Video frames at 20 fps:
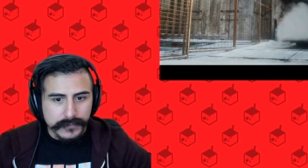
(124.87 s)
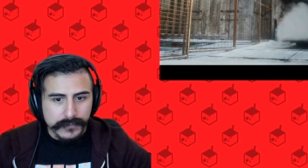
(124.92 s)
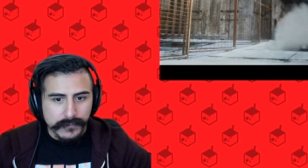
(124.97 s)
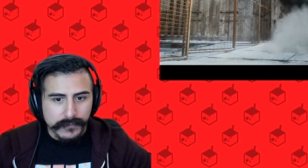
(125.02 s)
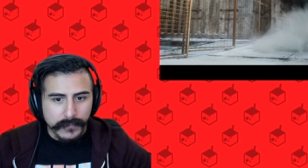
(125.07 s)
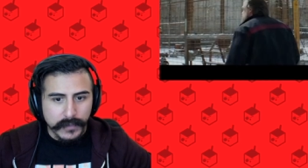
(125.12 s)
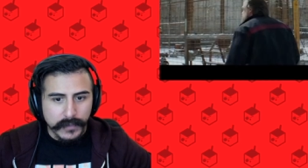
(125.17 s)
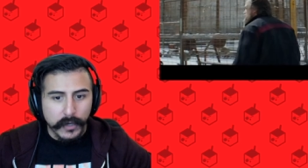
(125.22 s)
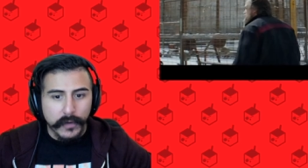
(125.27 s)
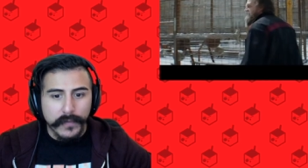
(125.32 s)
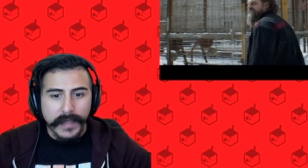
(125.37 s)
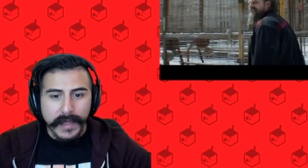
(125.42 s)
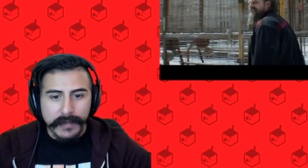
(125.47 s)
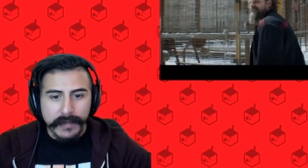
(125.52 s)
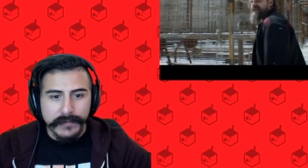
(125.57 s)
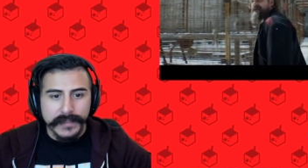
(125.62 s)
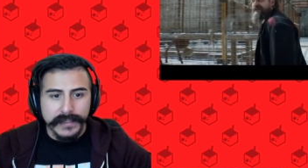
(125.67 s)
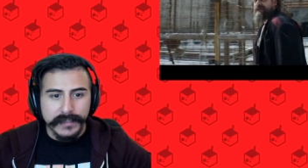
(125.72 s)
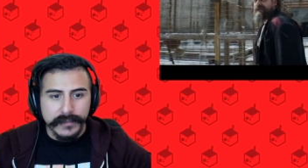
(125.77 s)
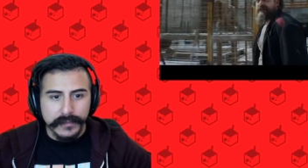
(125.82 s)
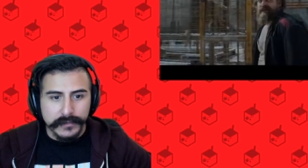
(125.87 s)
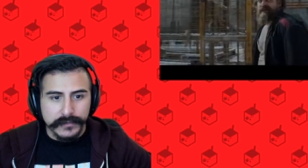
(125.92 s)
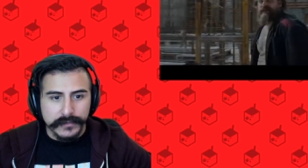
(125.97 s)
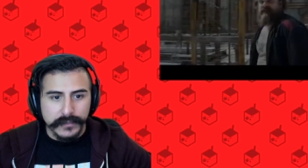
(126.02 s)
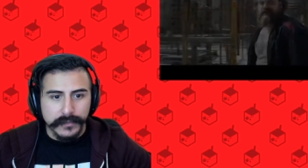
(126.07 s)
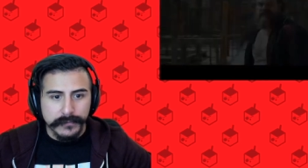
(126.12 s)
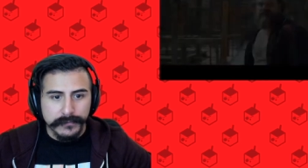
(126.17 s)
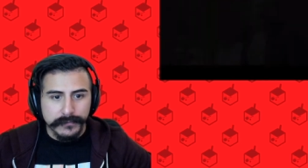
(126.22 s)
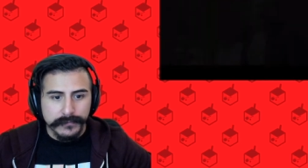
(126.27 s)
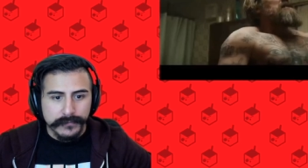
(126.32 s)
Yo, that villain looked dope.
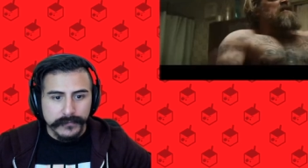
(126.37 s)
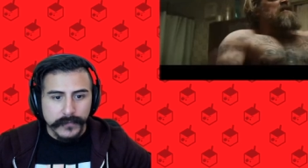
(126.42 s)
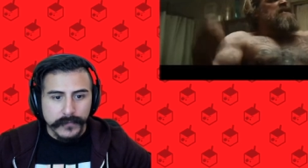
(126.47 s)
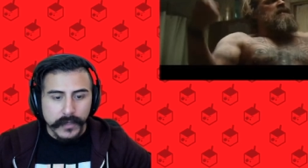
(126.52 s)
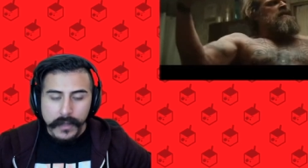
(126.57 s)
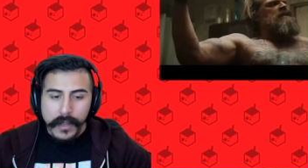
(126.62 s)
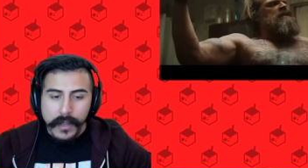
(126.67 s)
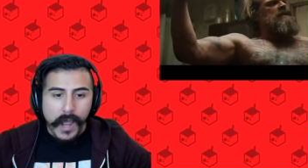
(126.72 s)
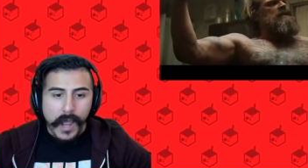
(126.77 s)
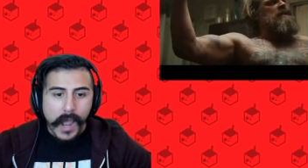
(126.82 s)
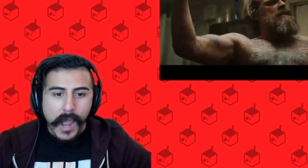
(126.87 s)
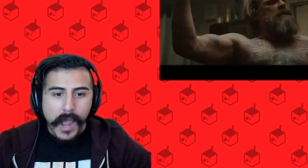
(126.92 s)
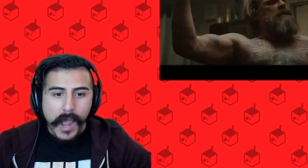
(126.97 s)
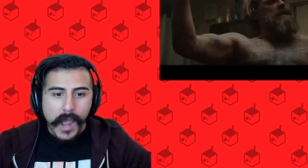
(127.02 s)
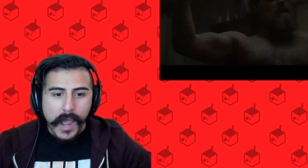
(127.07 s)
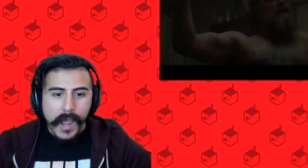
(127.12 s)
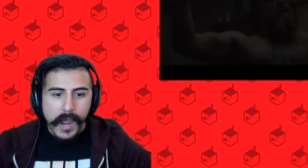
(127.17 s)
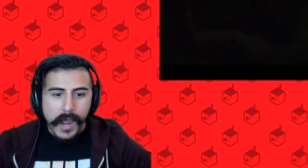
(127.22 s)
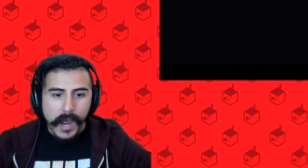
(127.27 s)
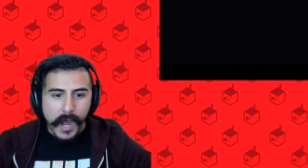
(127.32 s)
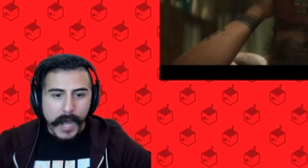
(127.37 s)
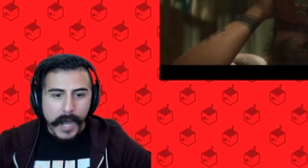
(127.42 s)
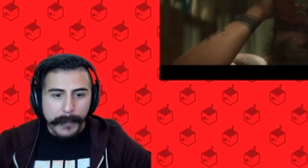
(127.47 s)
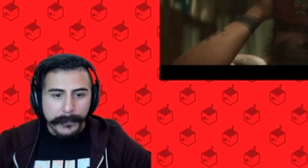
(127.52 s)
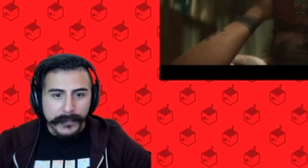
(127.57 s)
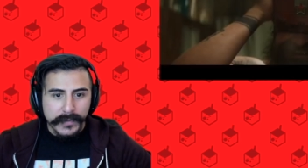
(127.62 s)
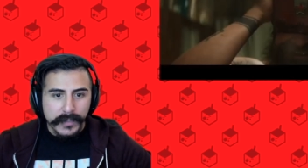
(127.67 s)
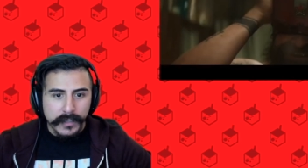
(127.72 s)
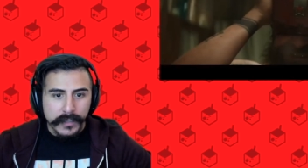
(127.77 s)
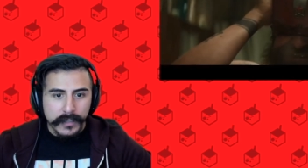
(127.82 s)
Hey,
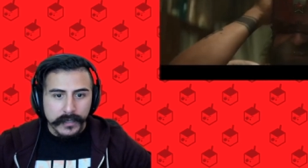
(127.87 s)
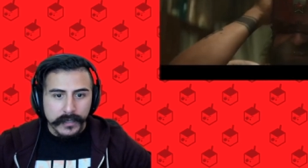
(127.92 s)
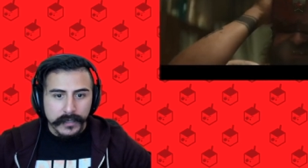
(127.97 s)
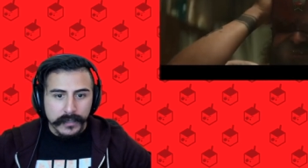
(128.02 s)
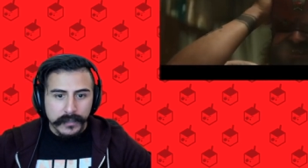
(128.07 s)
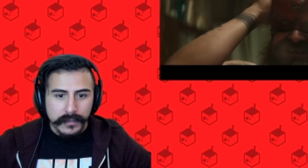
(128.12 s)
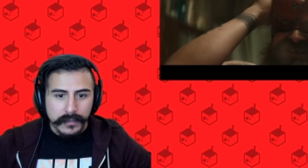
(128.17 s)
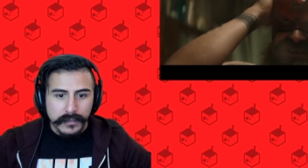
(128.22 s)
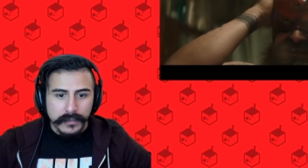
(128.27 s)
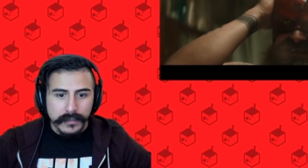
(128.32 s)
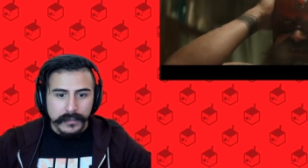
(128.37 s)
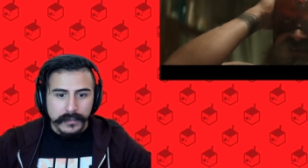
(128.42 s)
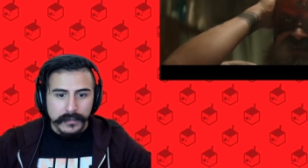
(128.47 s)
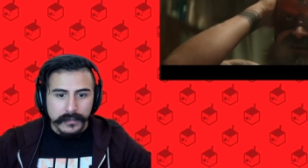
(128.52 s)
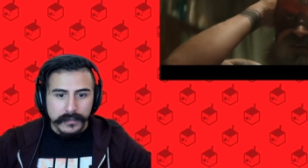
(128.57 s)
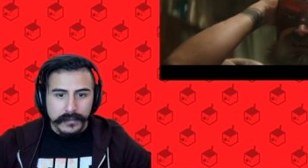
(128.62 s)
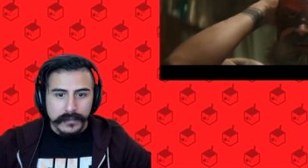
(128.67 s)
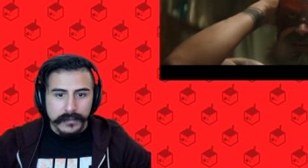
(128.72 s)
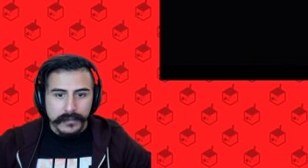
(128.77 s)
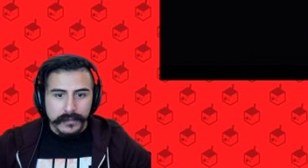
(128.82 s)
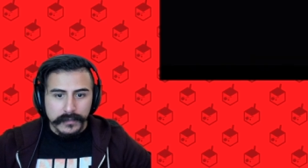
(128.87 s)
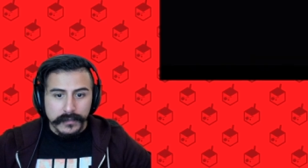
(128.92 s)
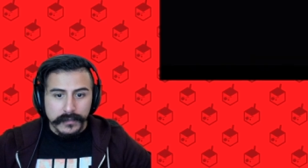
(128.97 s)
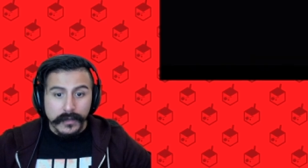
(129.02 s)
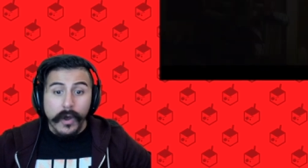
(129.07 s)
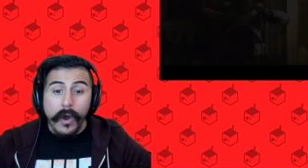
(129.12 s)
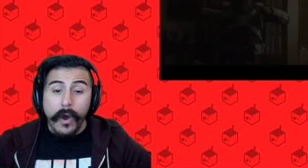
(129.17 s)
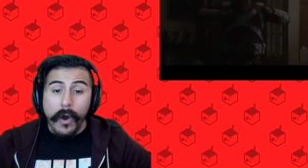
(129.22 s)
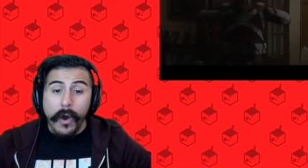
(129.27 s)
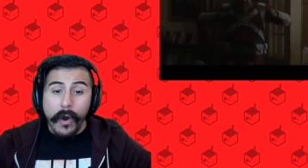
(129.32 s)
Hopper.
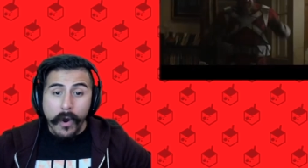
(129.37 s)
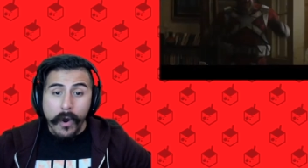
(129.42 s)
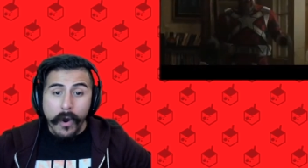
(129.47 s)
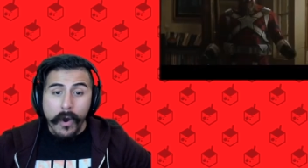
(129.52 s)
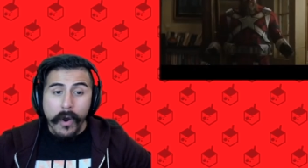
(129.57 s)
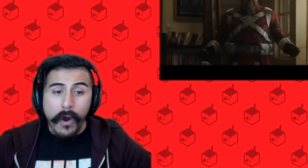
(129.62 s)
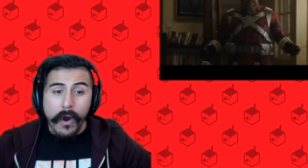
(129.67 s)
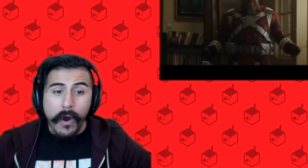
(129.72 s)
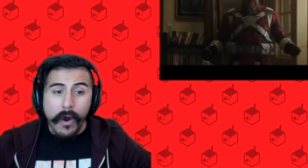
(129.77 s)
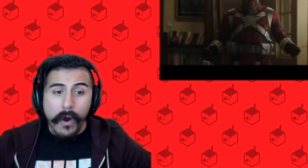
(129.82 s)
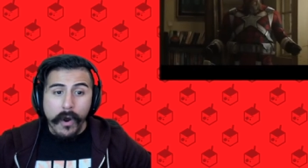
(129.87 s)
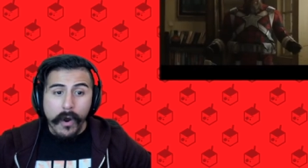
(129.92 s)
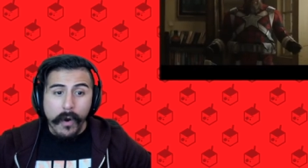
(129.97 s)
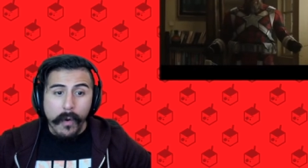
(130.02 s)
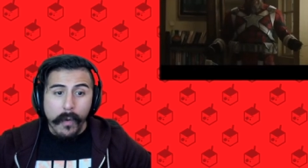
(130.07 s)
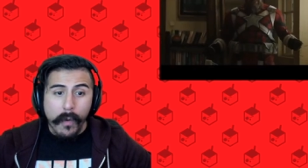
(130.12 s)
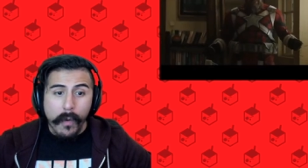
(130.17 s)
Oh.